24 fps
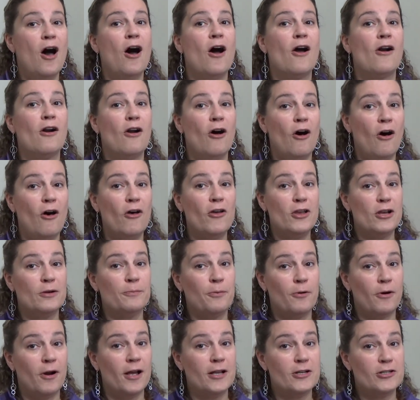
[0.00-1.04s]
are all your
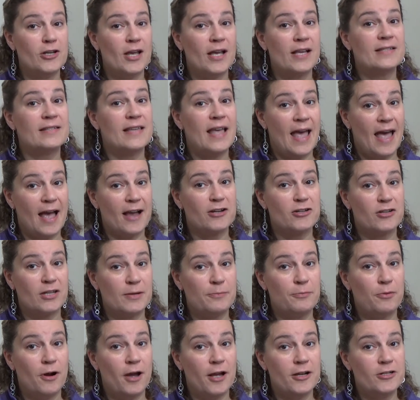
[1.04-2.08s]
projects
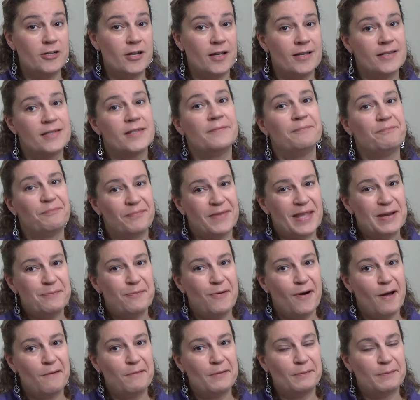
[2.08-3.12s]
actually projects? They
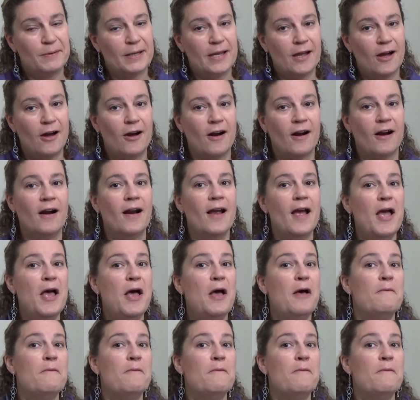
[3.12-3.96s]
probably are.